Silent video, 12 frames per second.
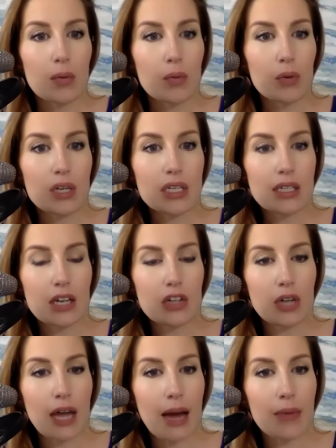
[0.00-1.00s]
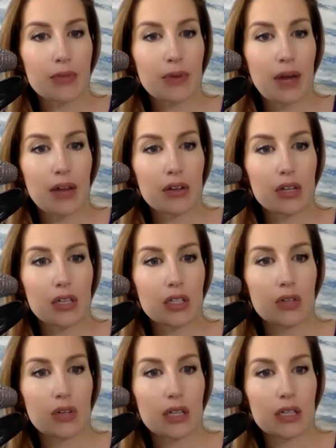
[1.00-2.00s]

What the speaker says: pre-scheduled apps rather than doing